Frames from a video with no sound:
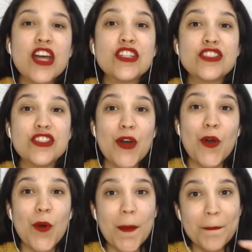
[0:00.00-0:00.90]

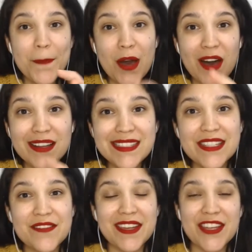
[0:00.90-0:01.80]
So pause the
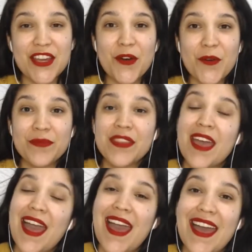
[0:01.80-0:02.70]
video
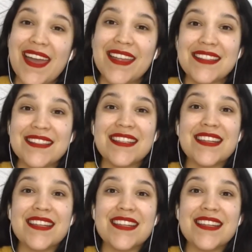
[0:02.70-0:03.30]
and